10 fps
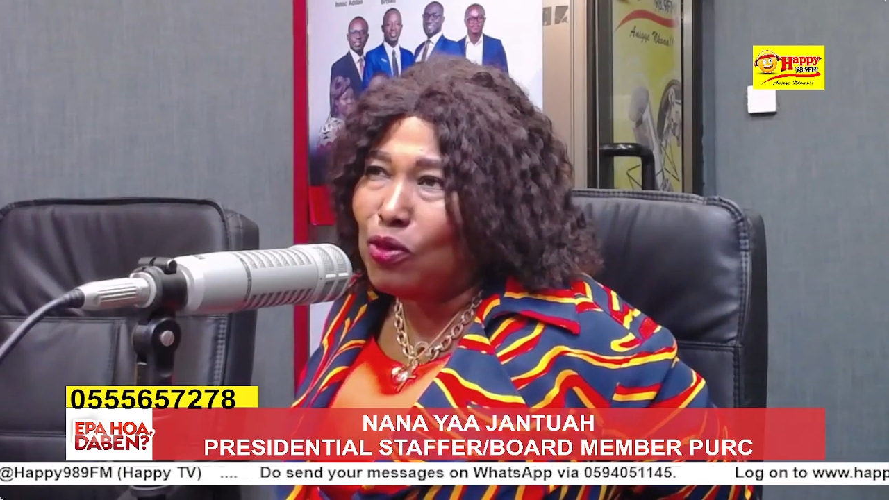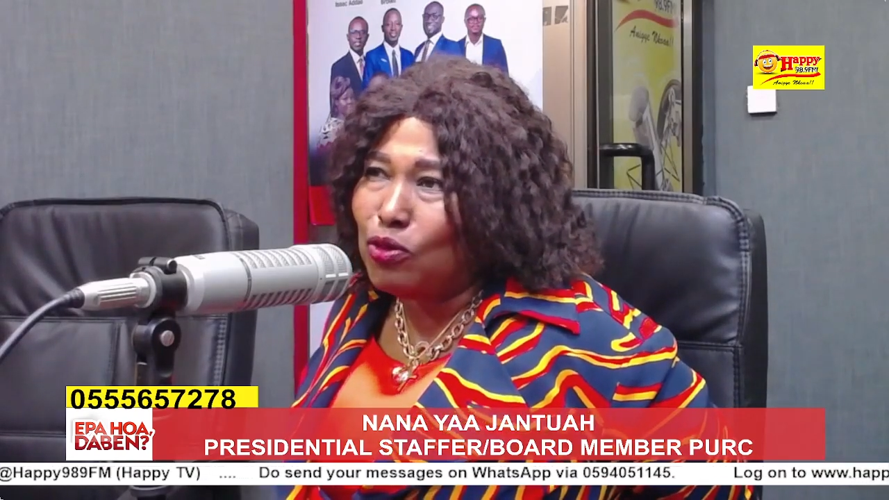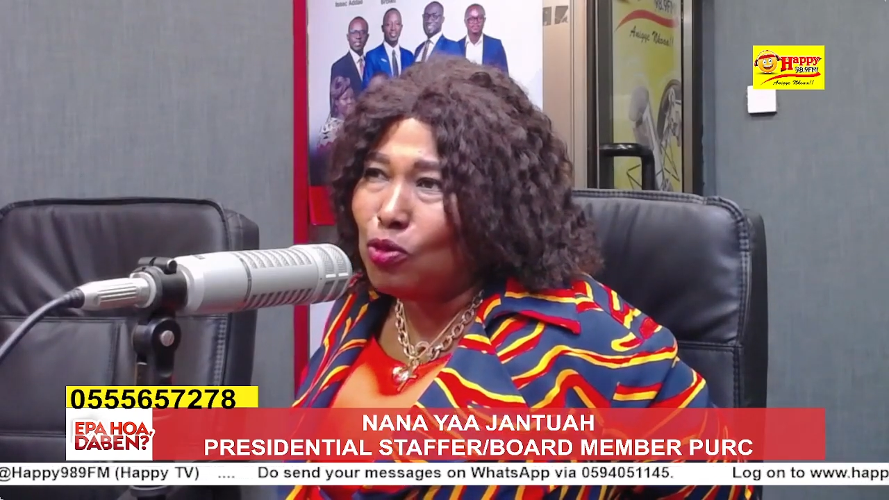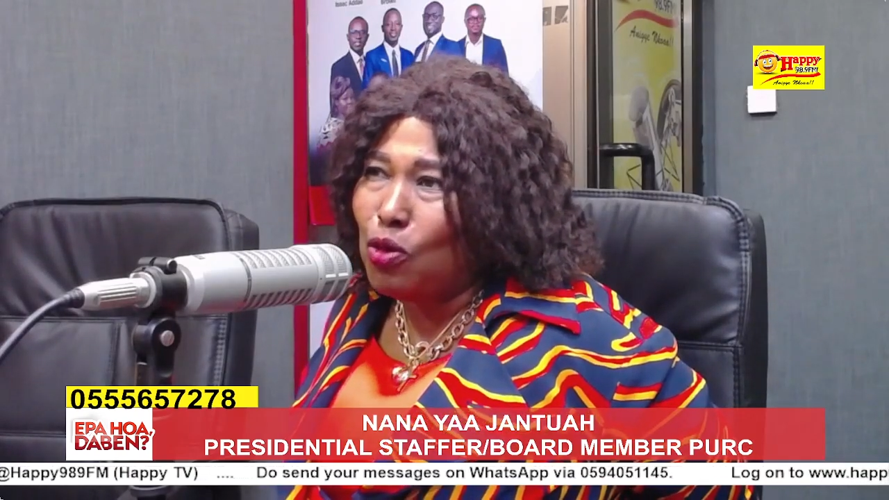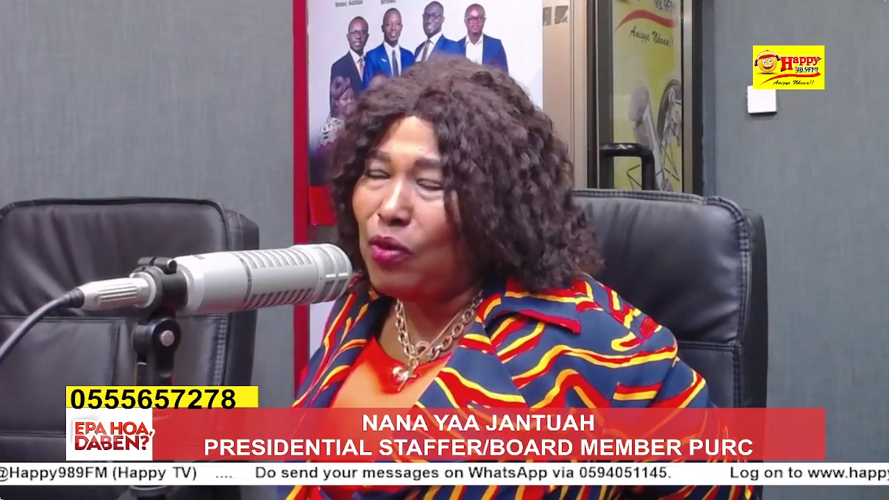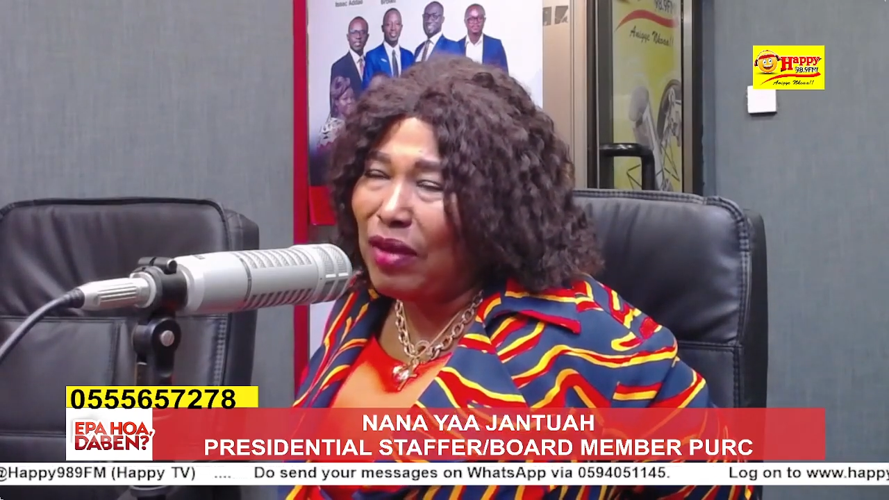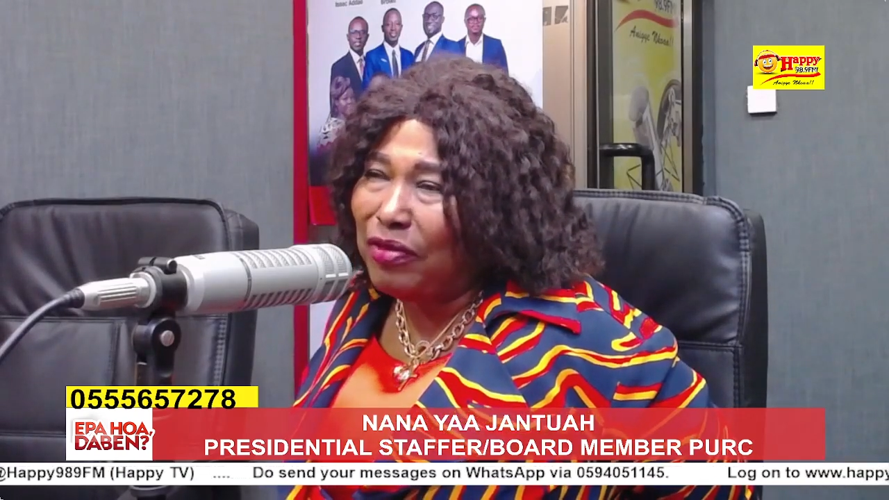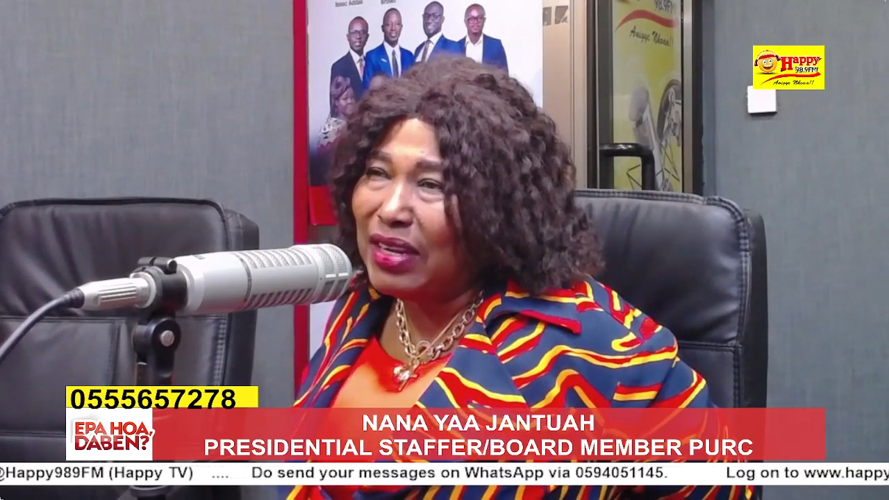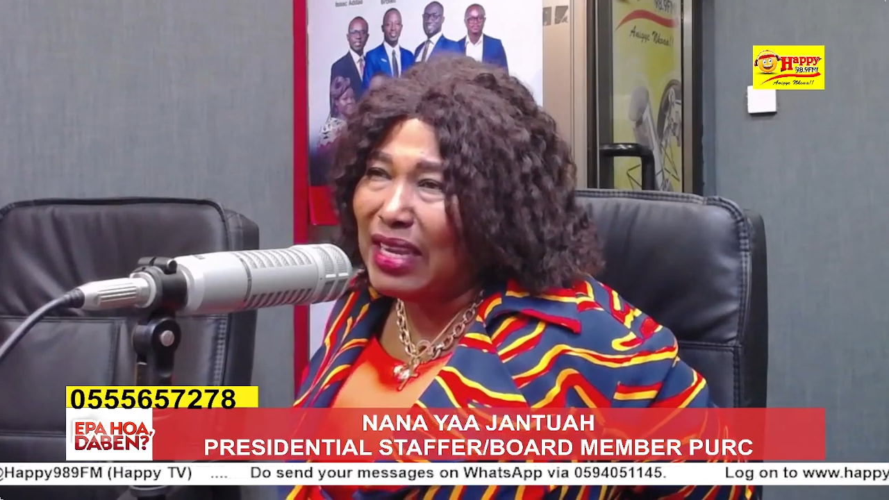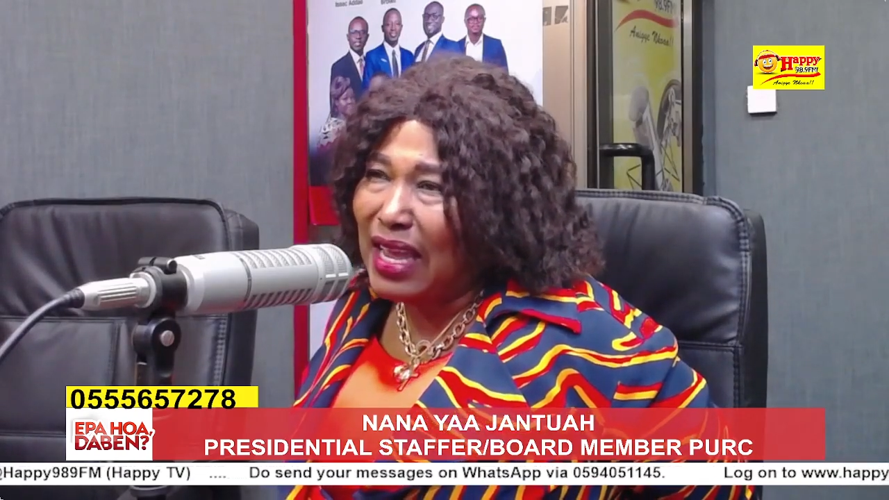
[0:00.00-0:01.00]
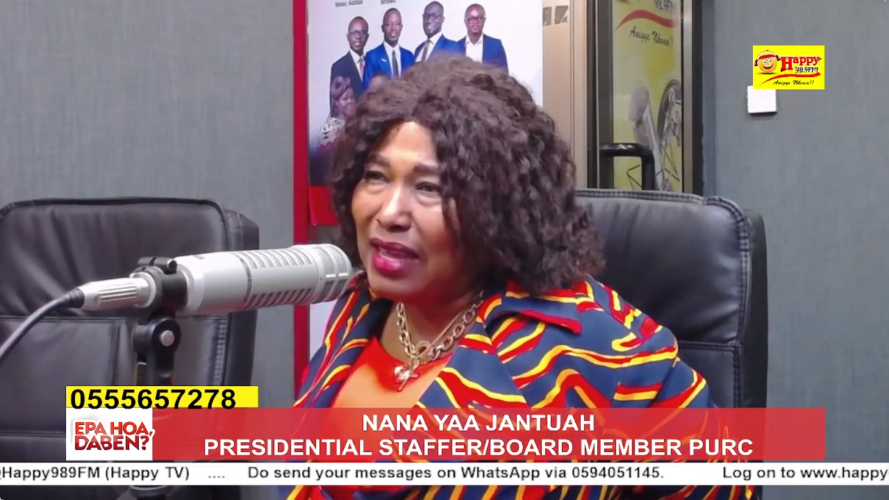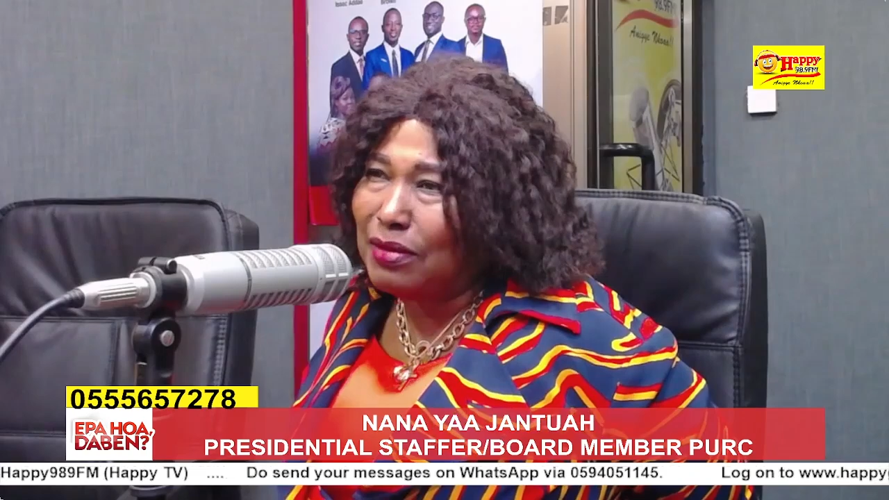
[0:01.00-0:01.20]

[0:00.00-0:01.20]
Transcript: because go we have ne